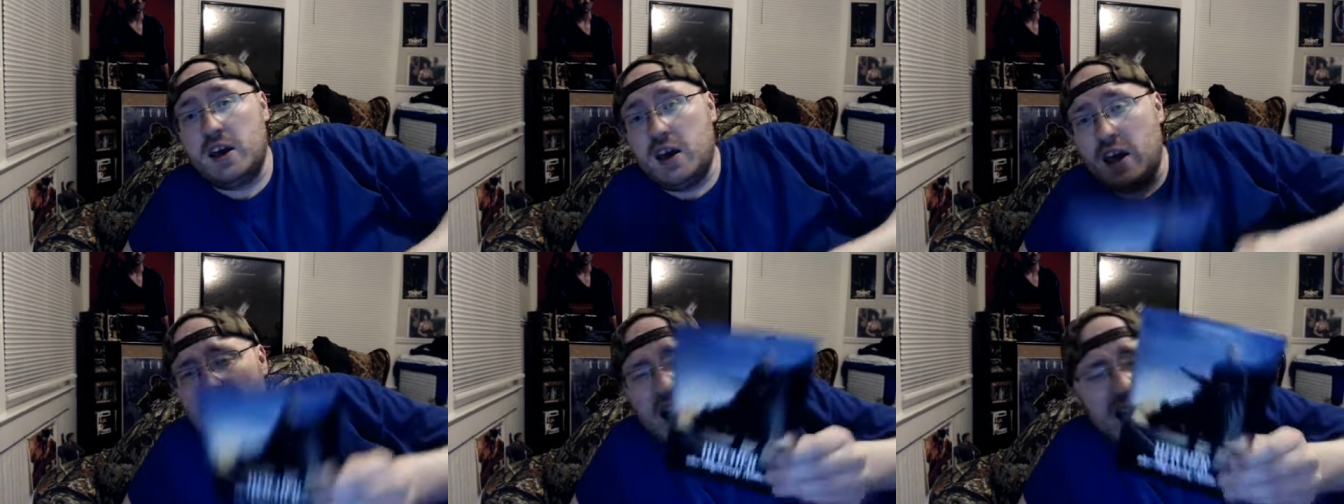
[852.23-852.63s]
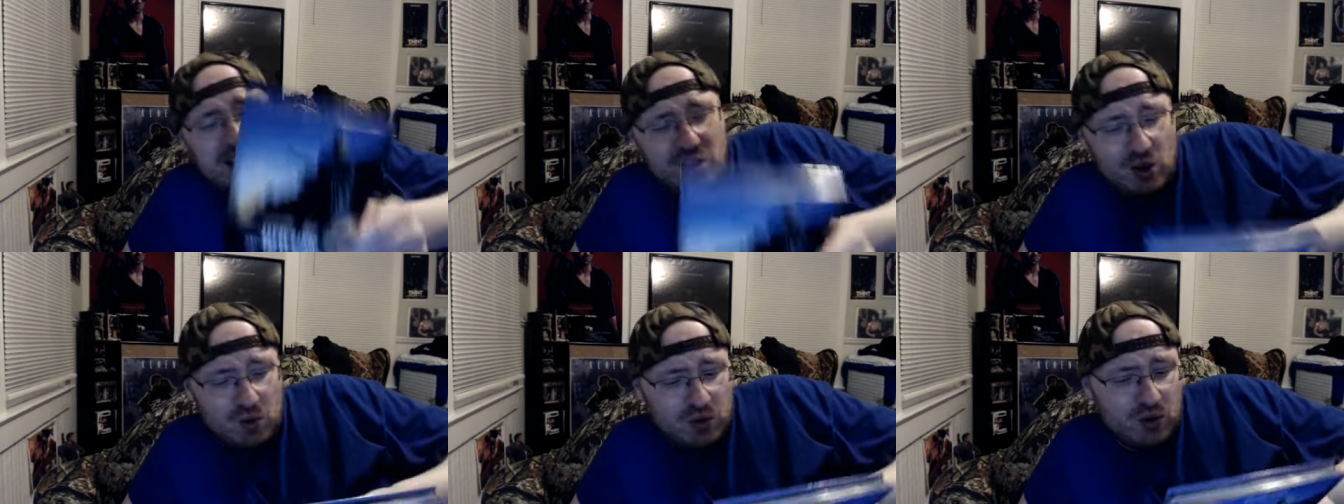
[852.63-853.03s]
I
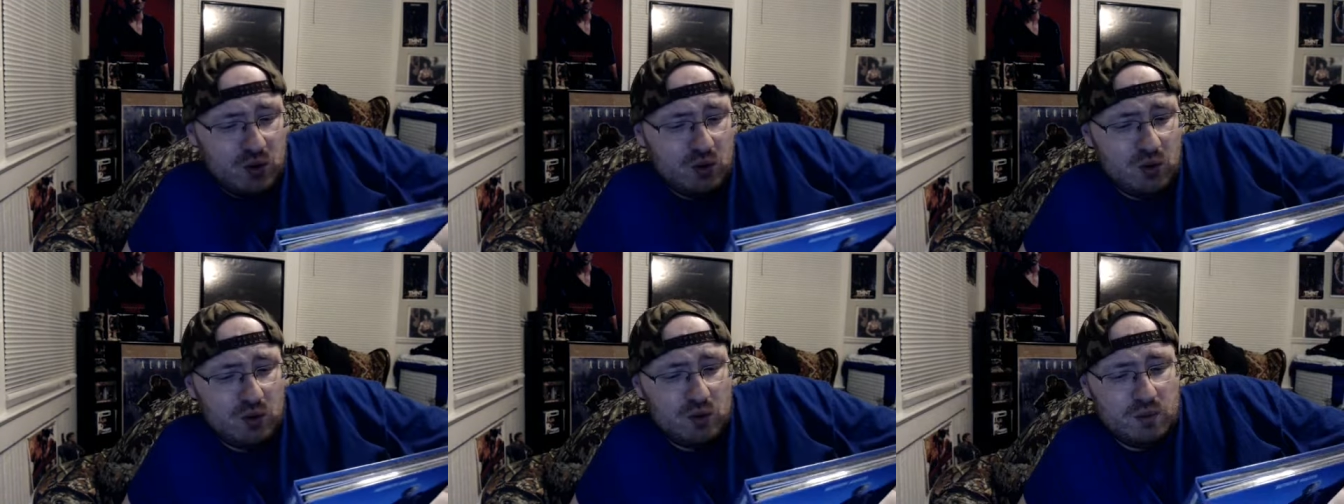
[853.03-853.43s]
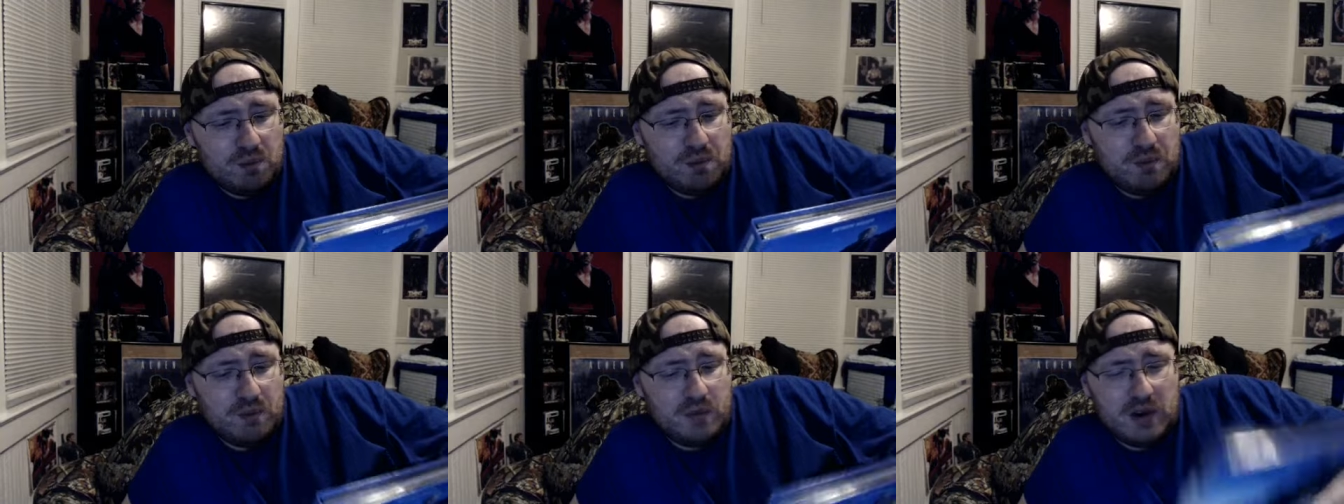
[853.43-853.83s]
don't know.
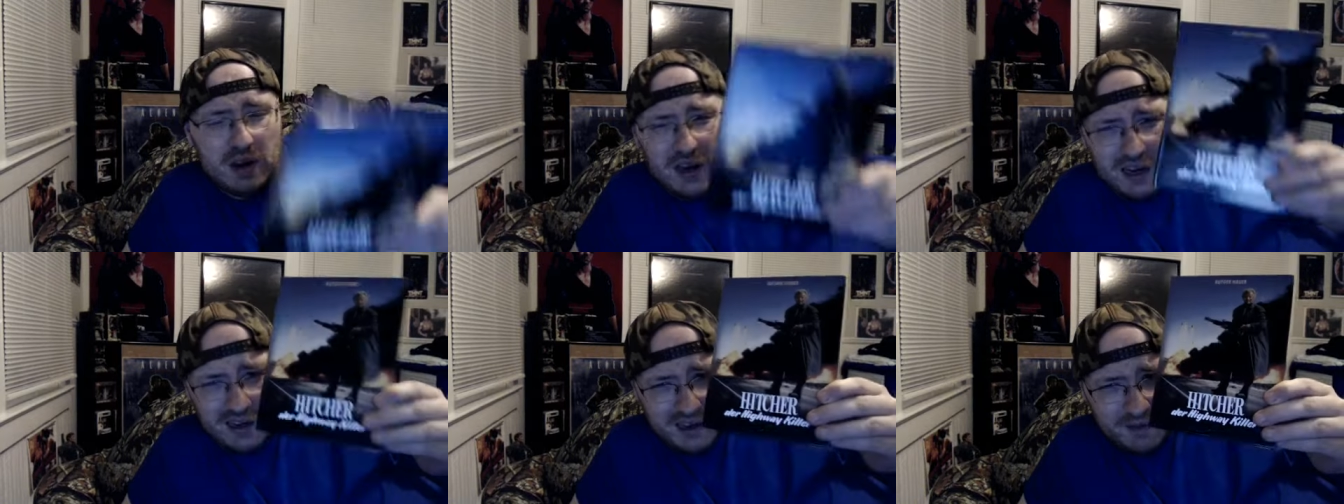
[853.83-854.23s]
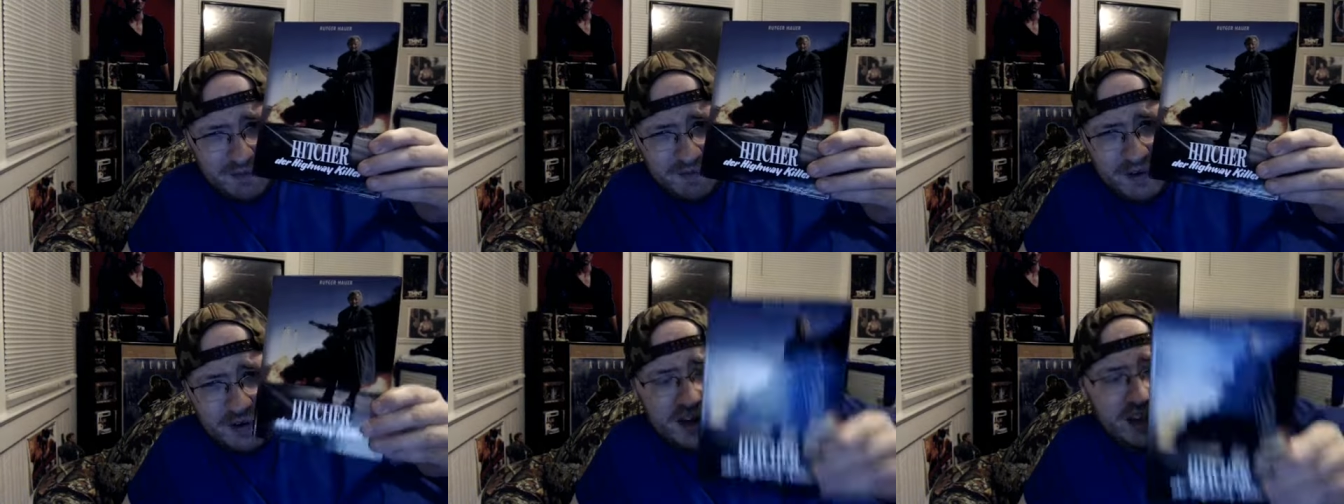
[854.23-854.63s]
A
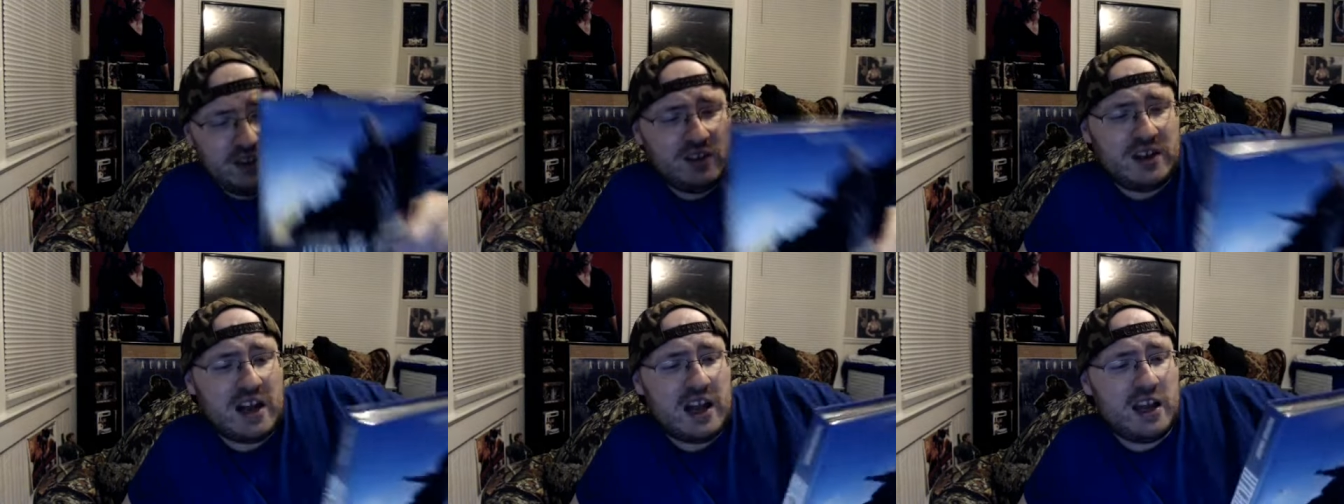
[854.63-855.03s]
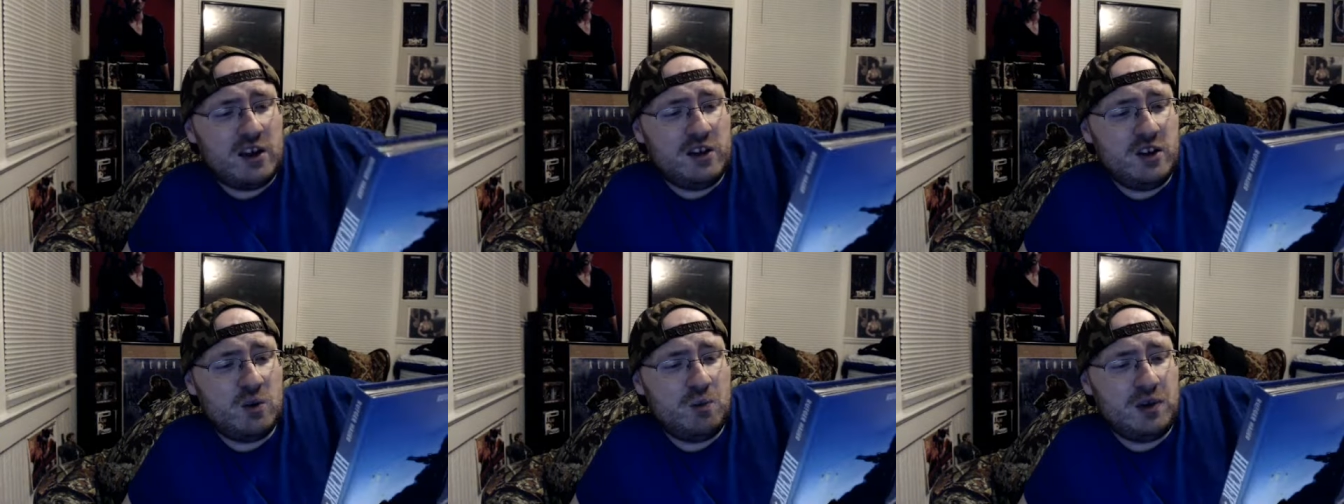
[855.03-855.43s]
very nice guy on
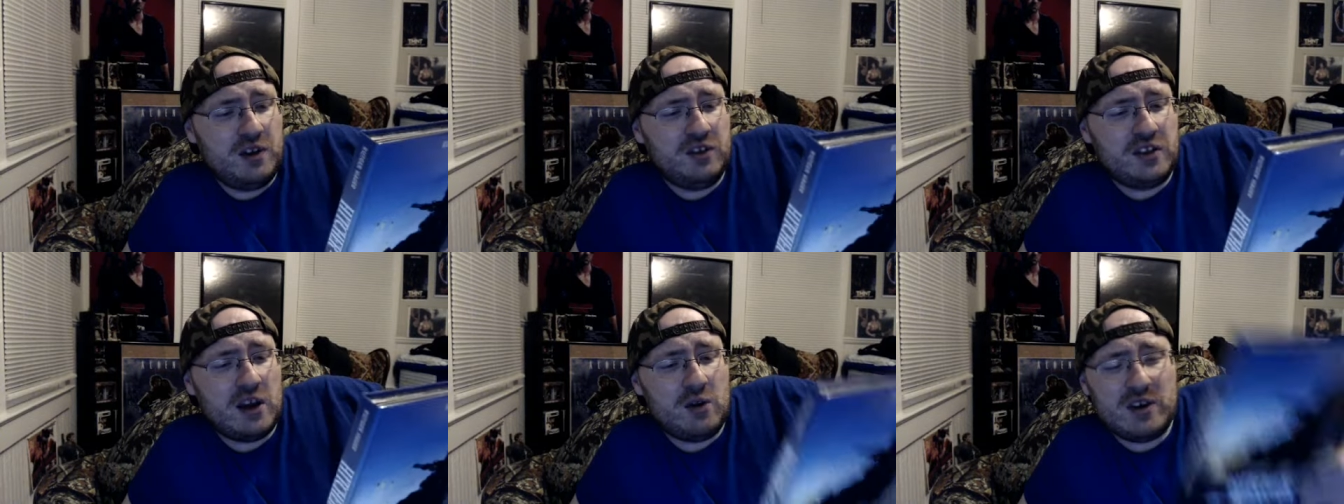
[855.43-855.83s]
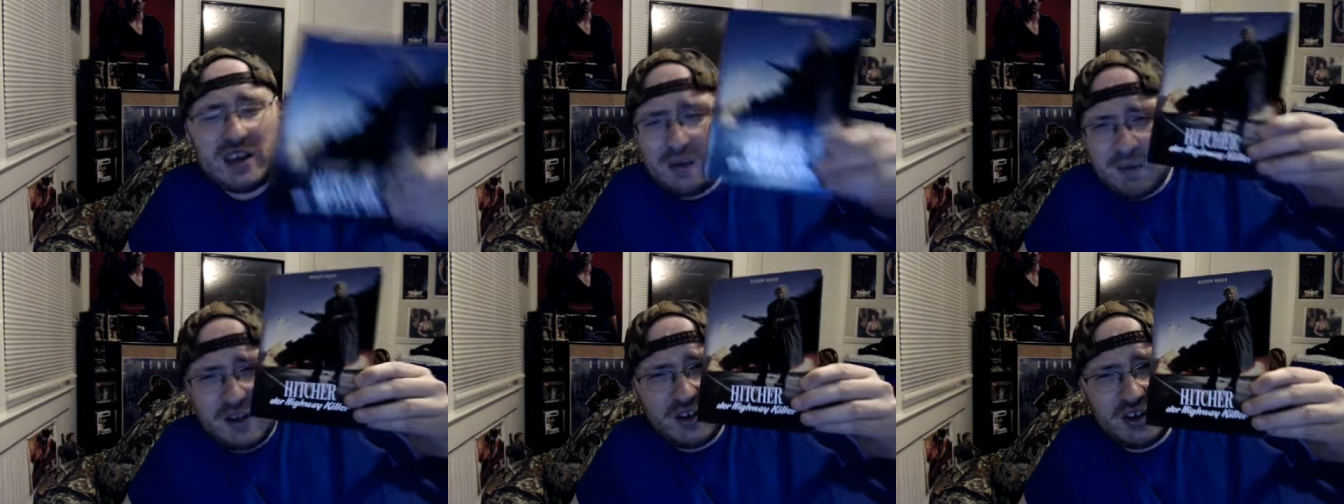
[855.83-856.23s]
here, Pizzo, he
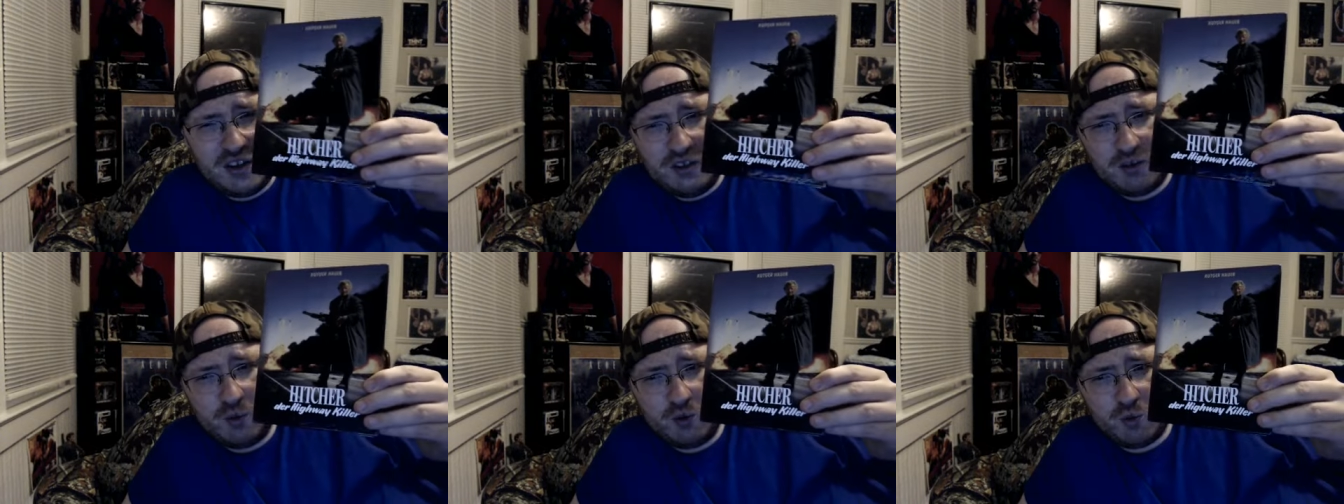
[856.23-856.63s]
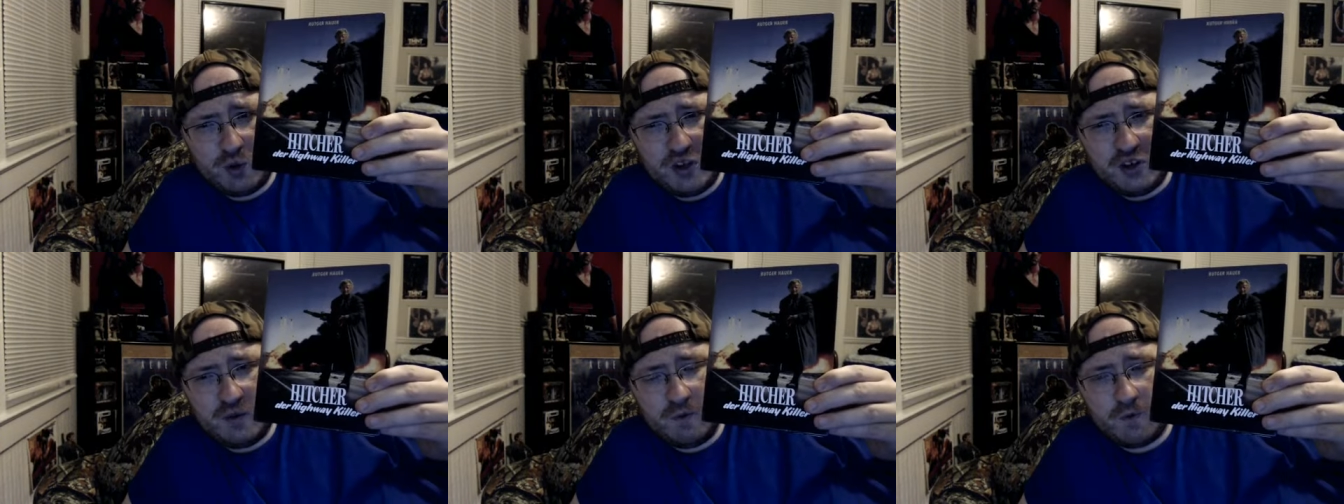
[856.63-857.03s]
mentioned this is
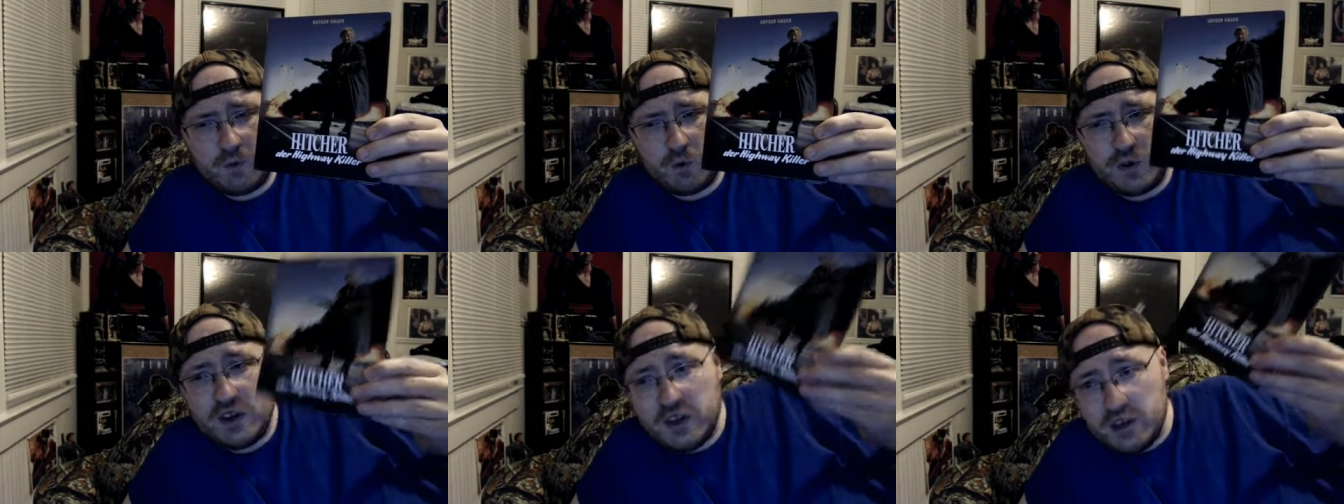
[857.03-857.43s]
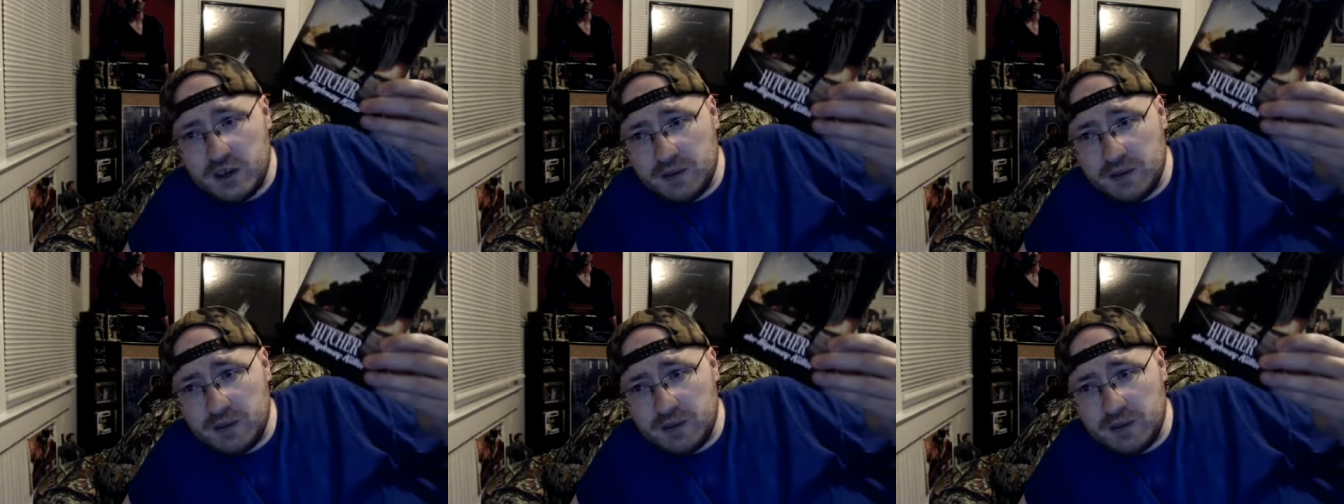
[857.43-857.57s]
region-free,